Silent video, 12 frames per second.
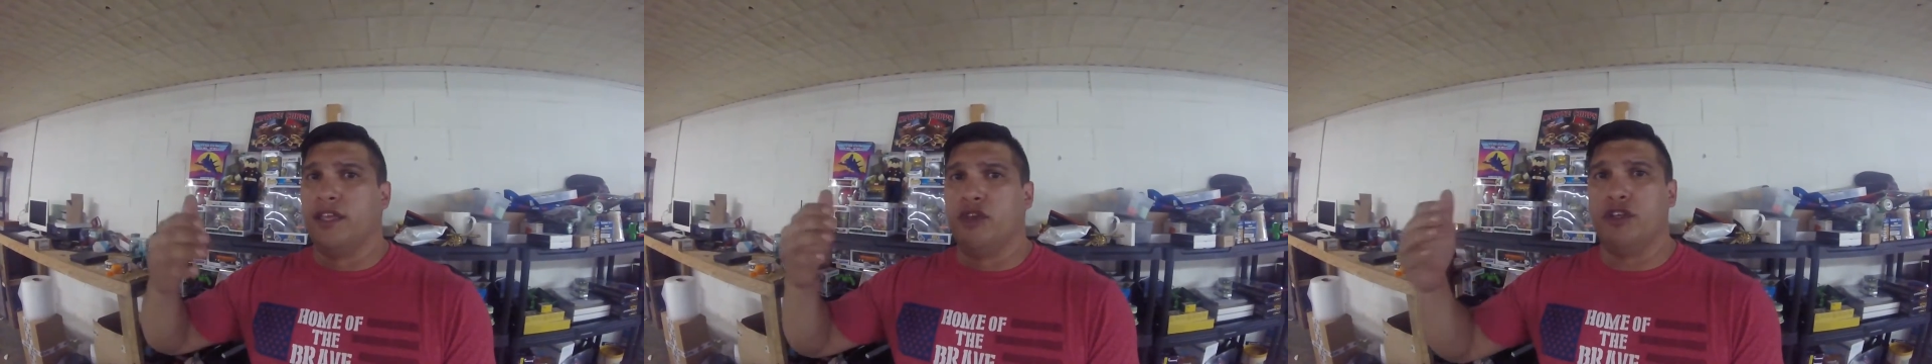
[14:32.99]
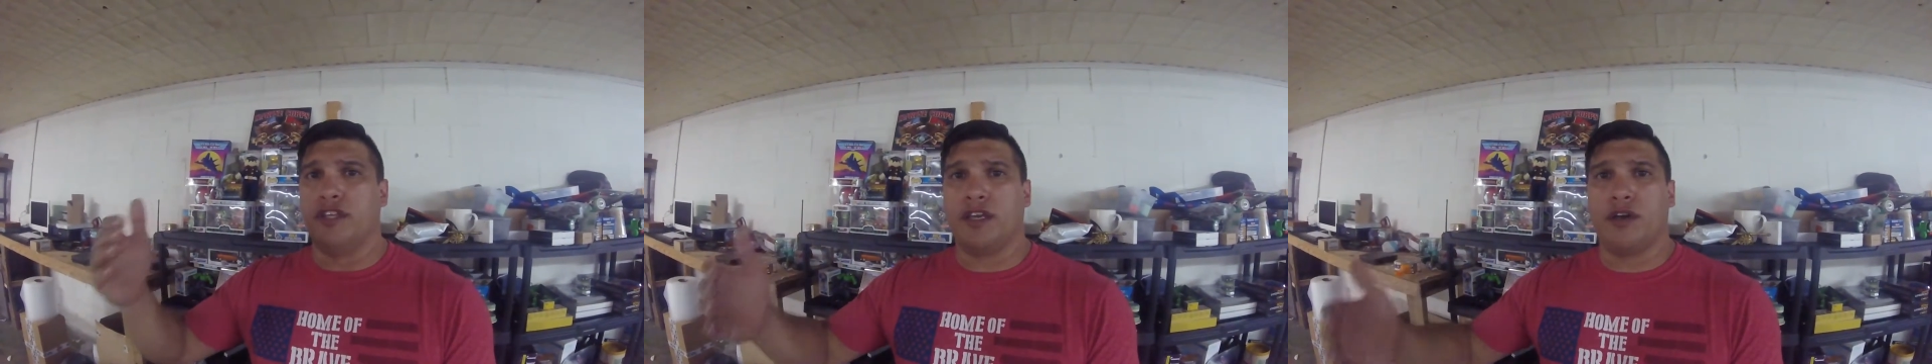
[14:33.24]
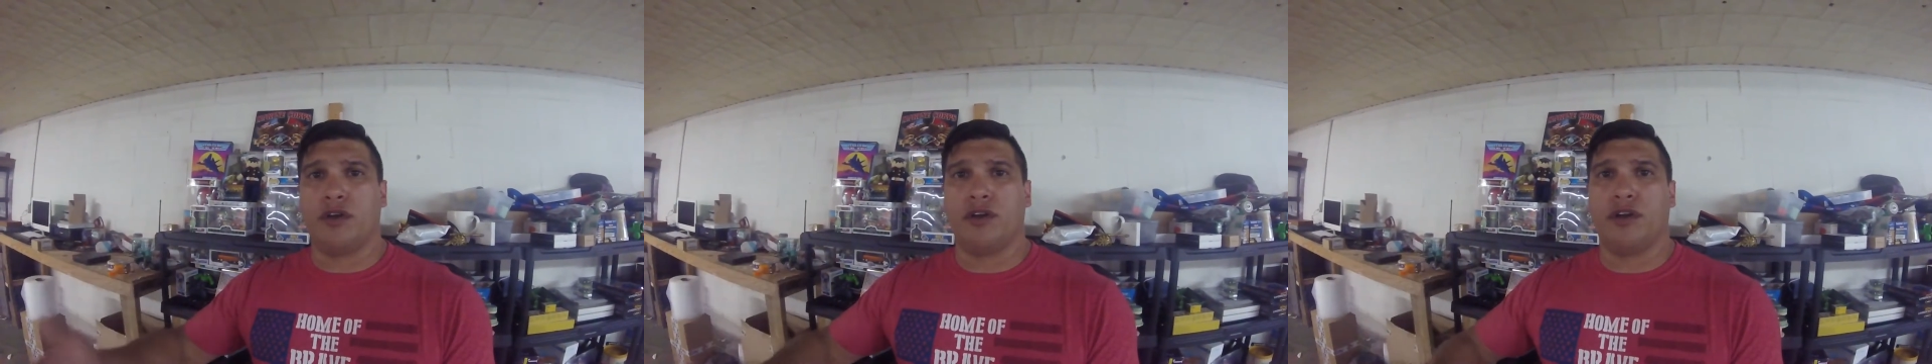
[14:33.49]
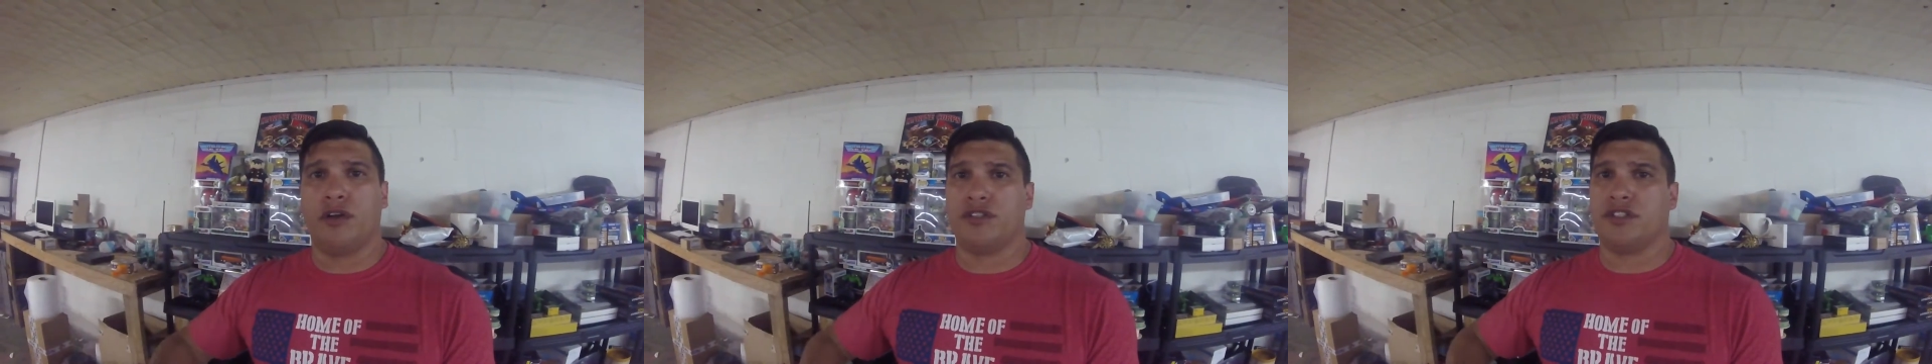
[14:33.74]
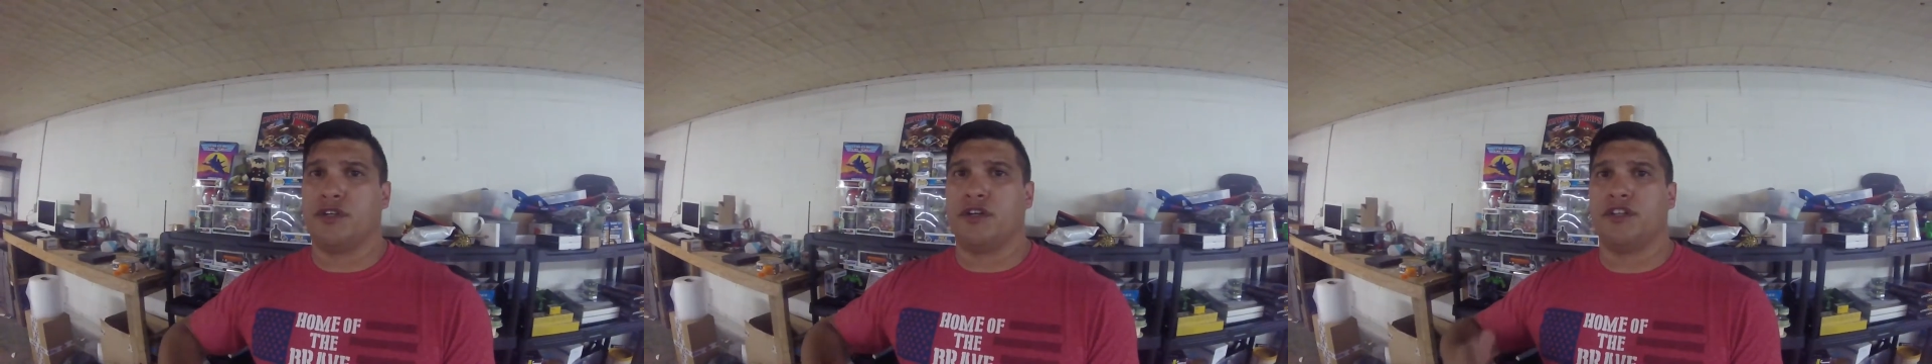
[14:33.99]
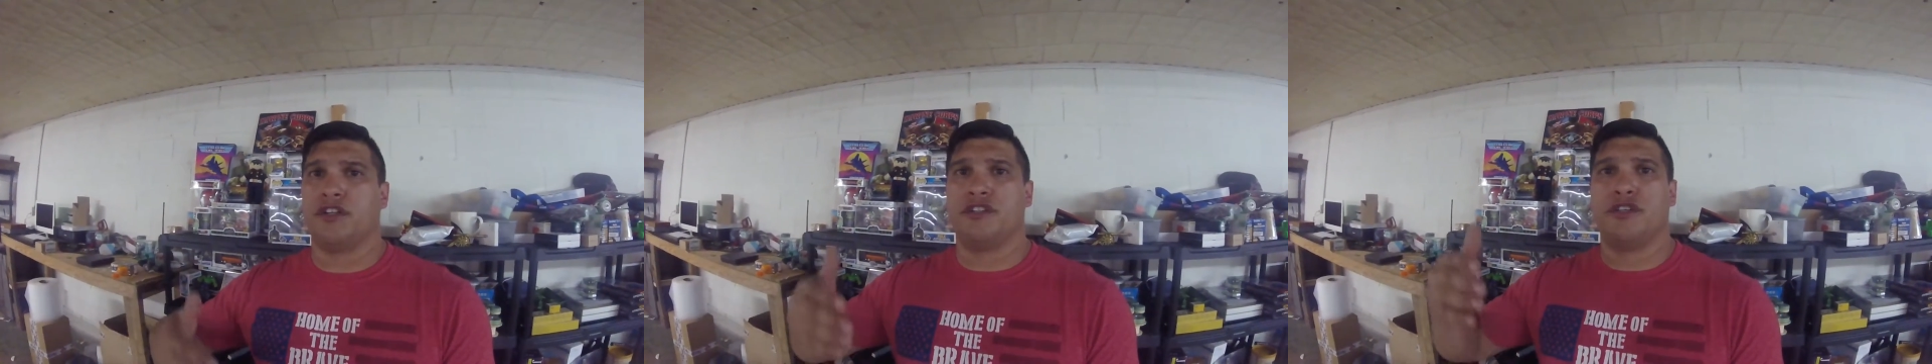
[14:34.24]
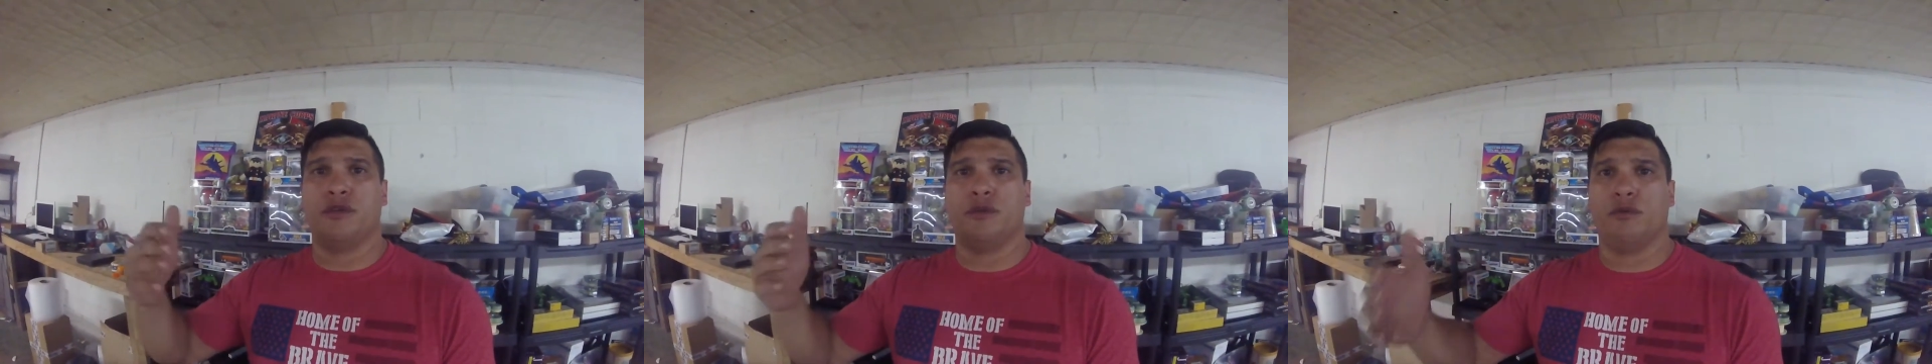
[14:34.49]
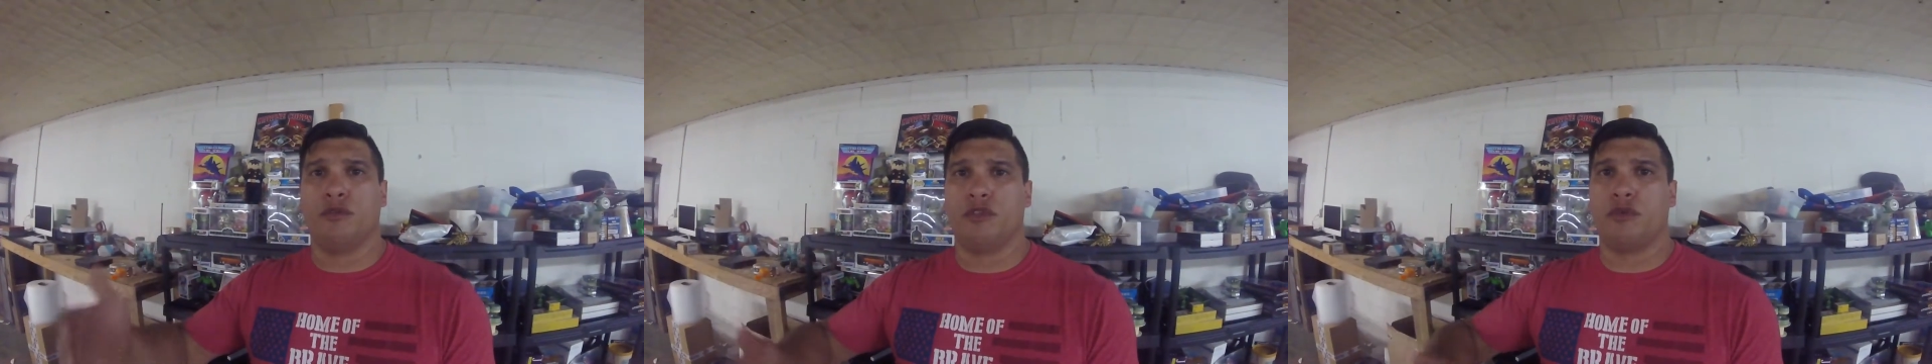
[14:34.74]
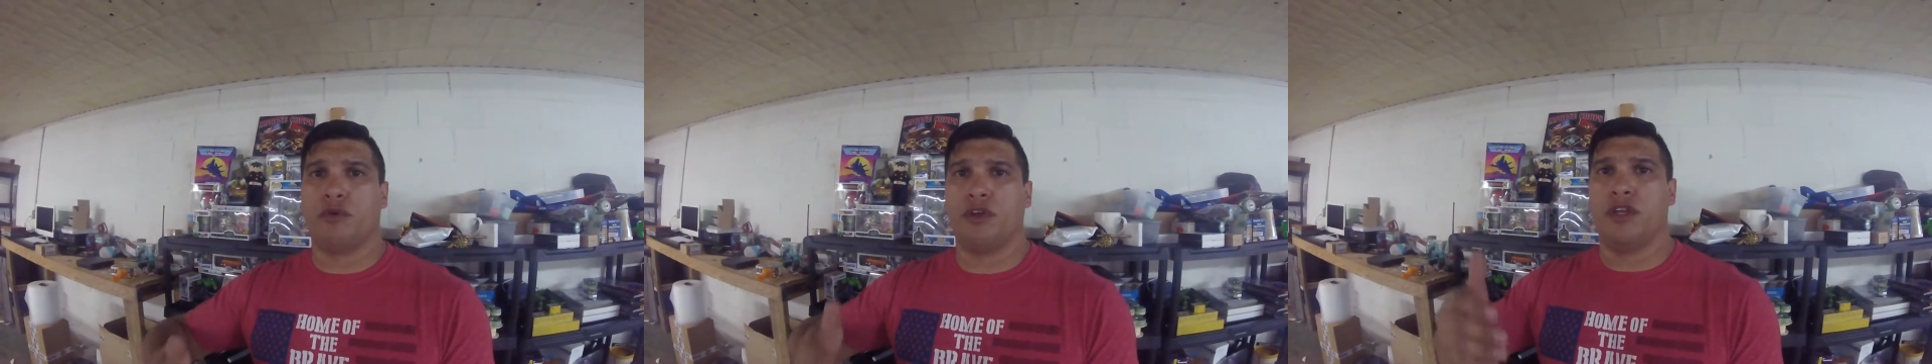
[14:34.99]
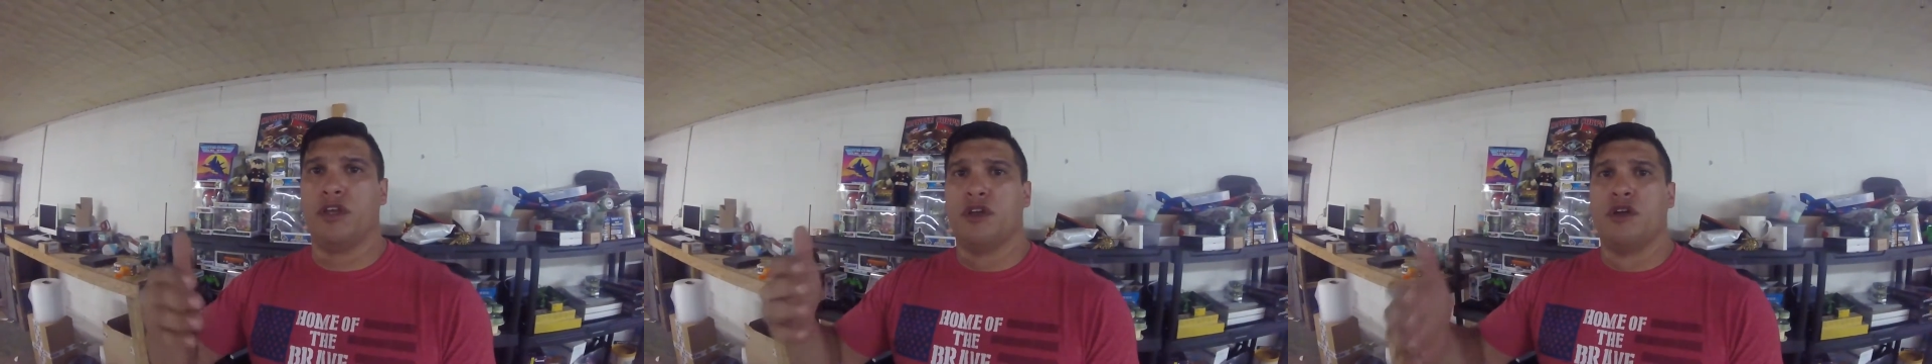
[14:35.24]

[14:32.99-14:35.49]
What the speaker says: you can take $100 and turn it to $200, $300,